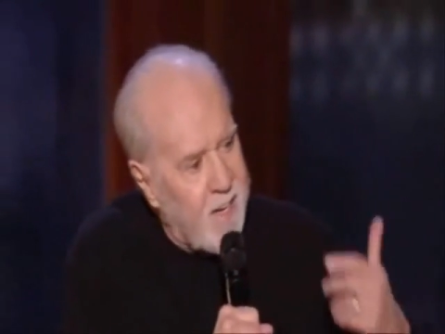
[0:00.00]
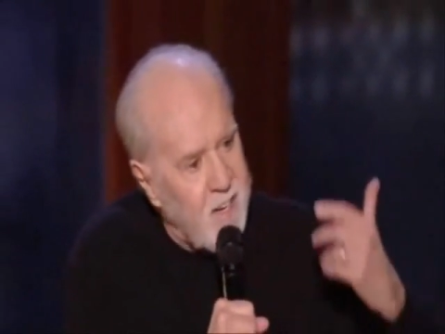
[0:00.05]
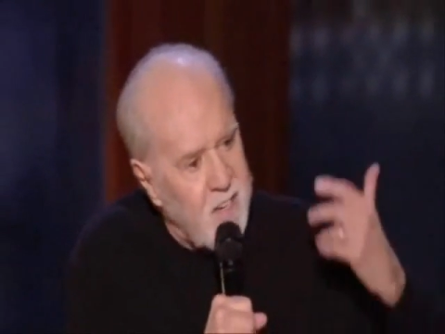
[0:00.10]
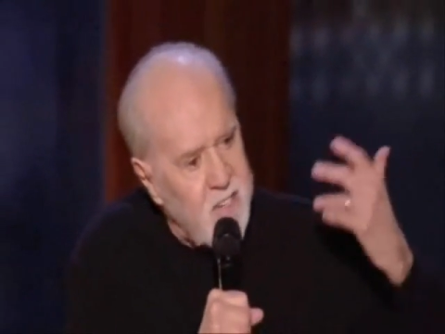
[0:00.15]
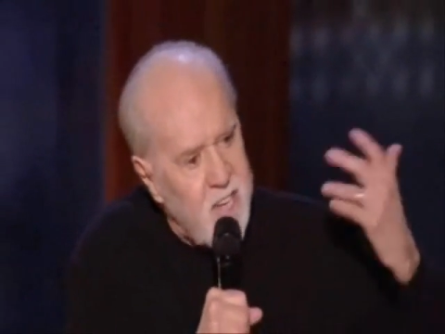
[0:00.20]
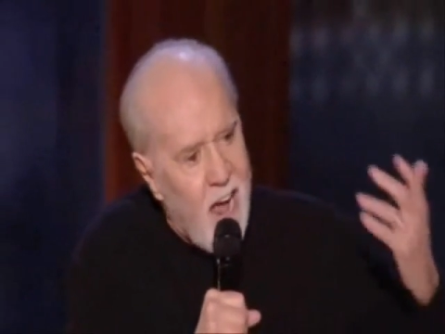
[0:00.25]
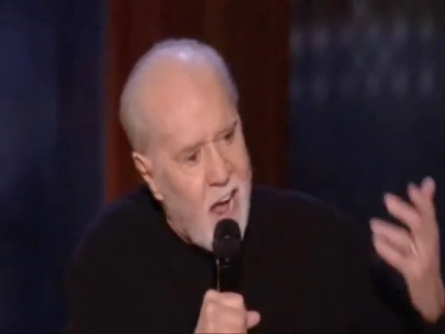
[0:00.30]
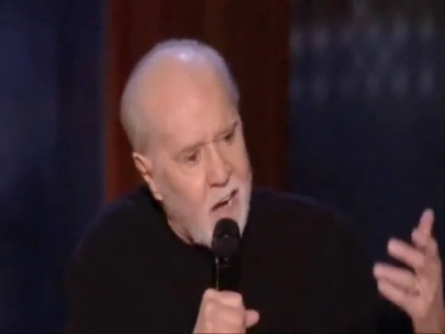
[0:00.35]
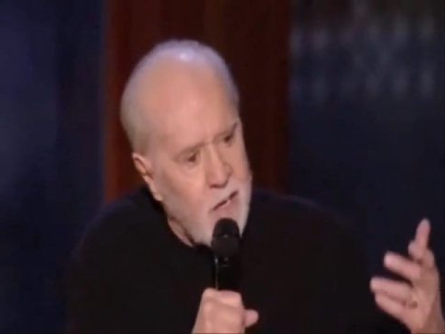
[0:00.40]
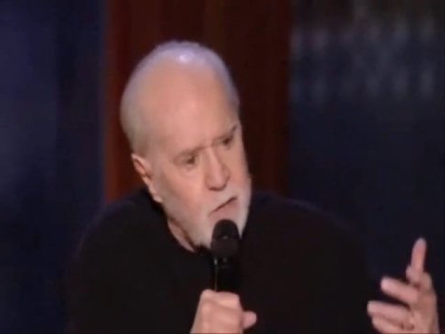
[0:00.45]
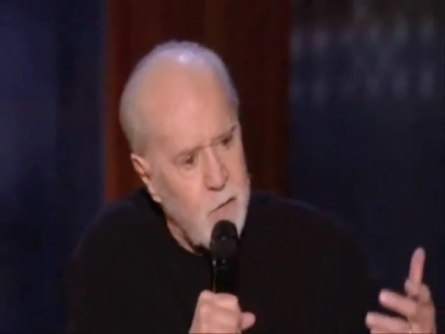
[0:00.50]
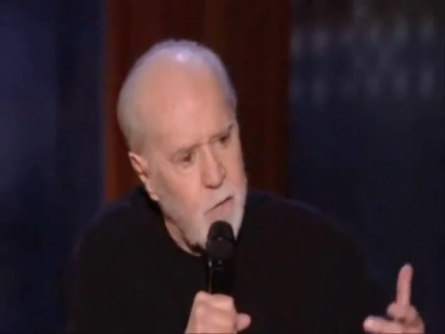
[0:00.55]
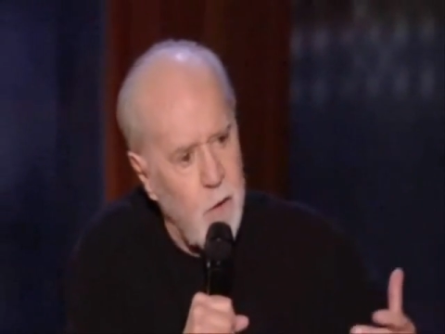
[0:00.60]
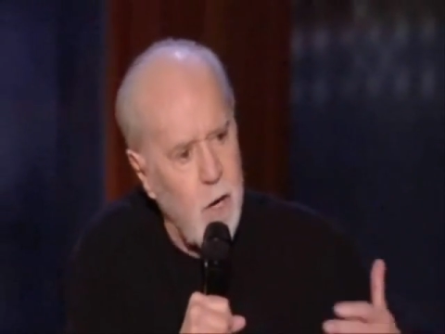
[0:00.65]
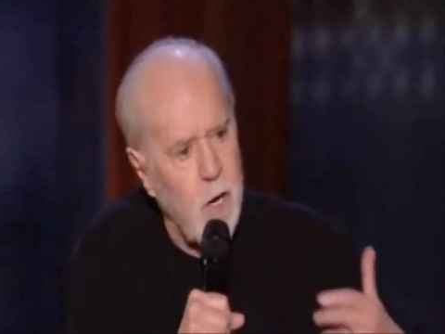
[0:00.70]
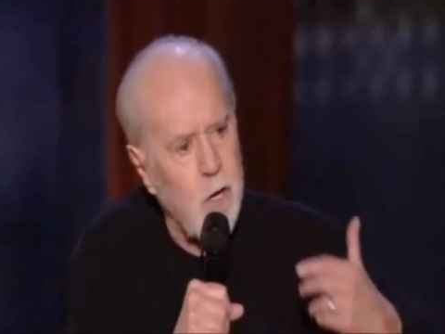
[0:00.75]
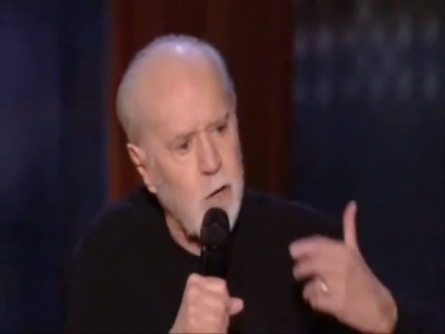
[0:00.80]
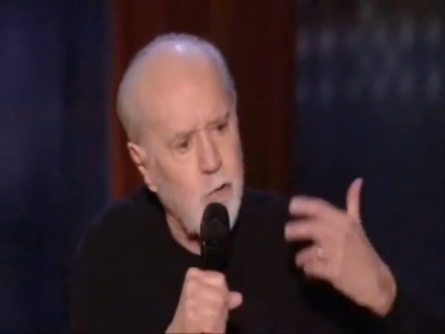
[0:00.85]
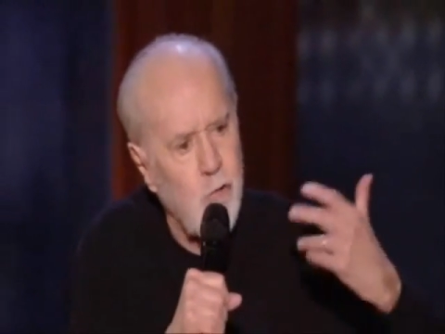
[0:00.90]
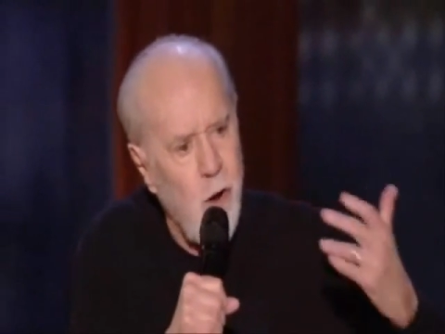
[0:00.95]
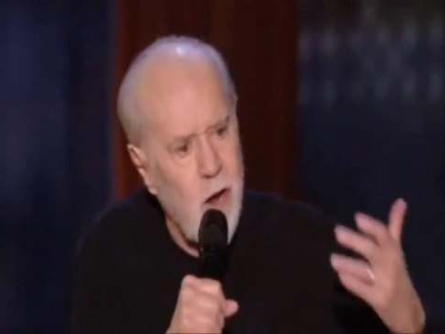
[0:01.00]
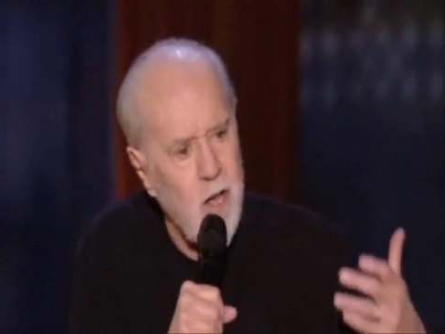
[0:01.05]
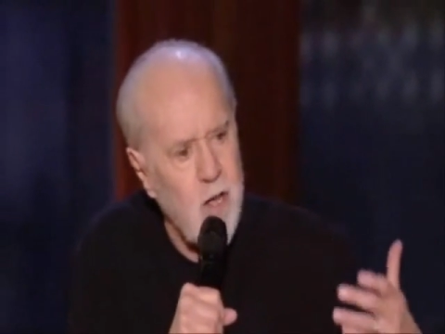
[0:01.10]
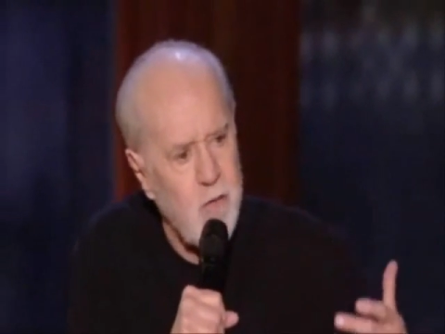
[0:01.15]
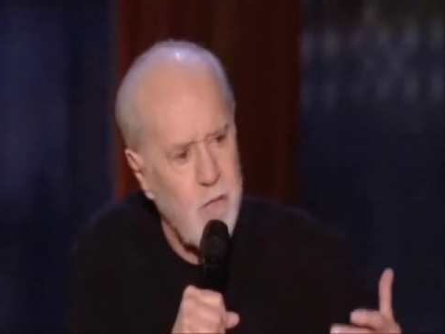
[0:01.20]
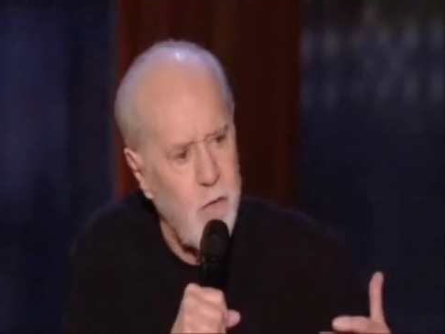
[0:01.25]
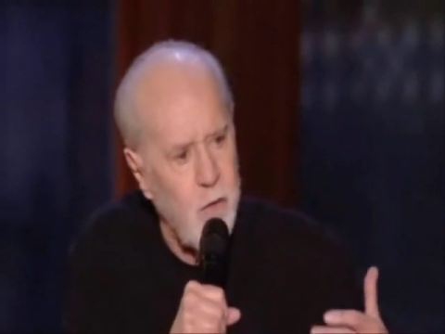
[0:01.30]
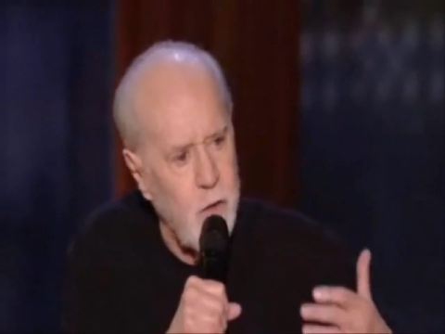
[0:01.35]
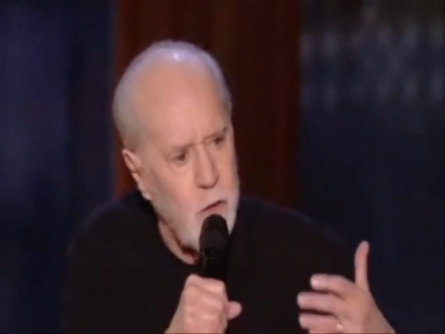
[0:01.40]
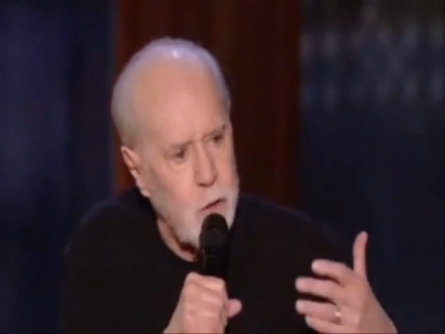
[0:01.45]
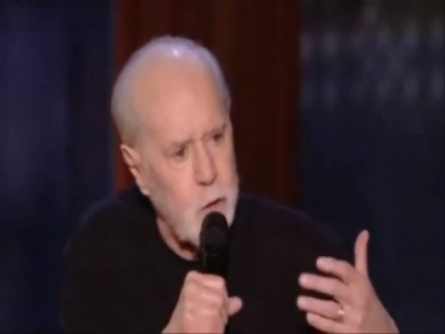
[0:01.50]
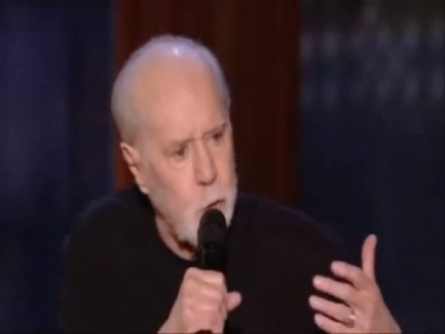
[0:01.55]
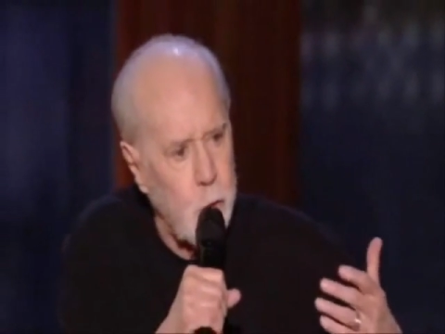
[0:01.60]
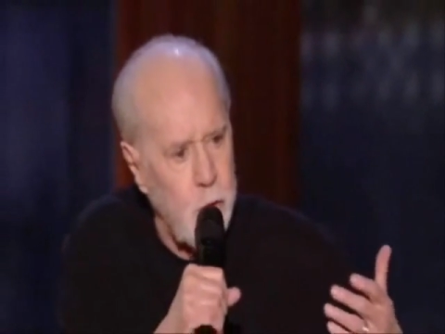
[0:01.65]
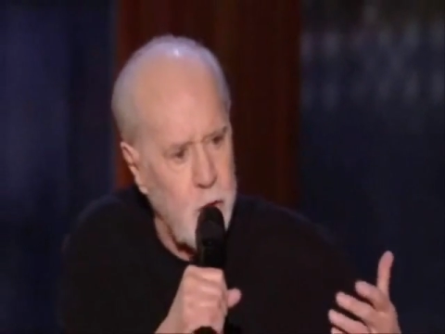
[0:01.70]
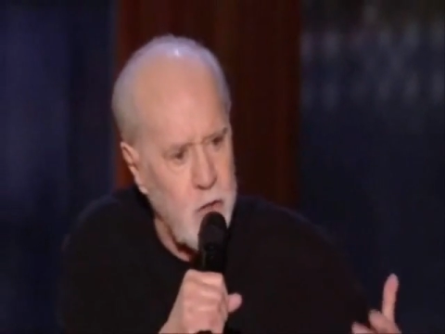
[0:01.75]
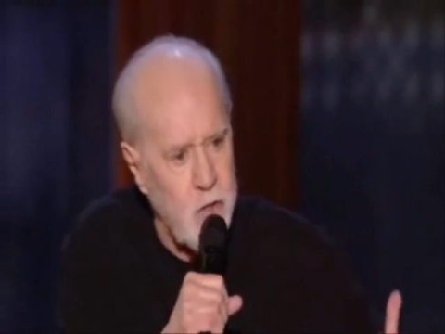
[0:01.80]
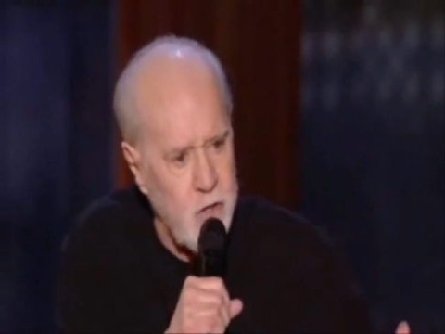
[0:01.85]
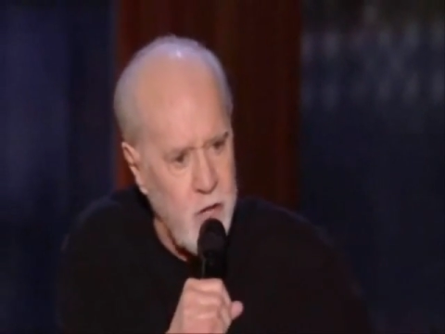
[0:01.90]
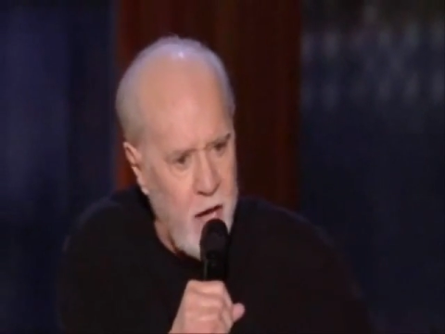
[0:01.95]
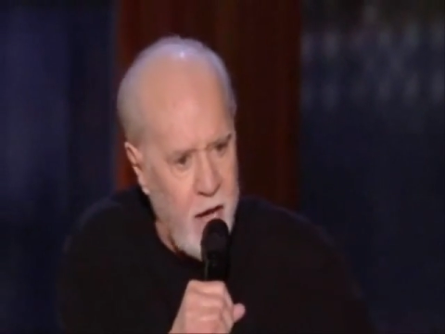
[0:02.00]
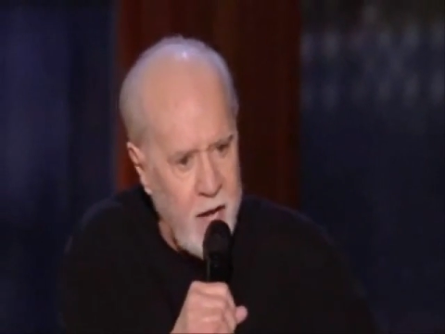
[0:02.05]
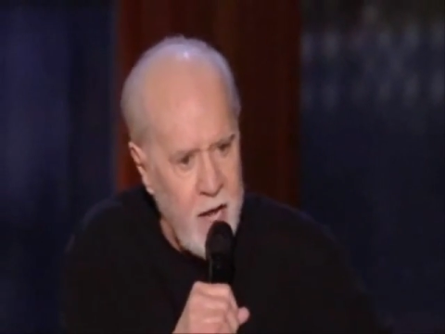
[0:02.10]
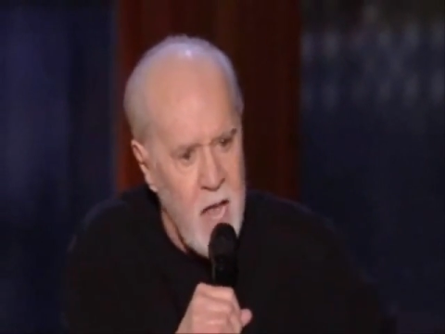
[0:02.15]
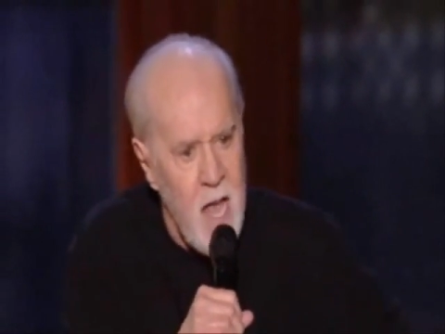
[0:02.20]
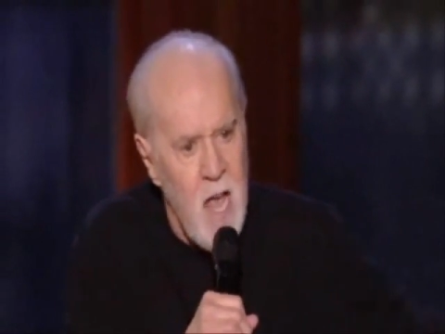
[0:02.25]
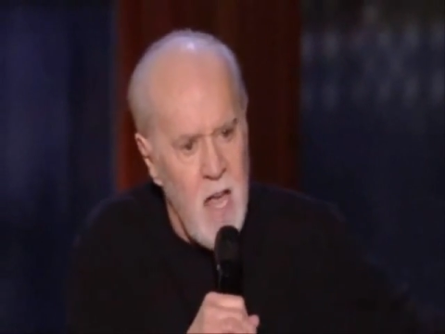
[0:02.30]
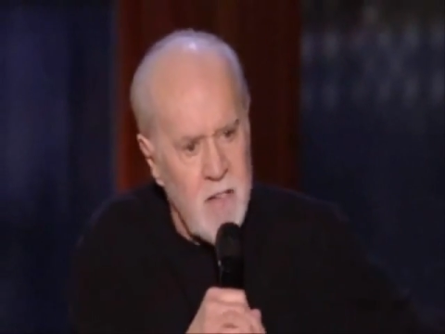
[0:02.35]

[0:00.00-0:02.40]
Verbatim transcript: and tactful and graceful that you can say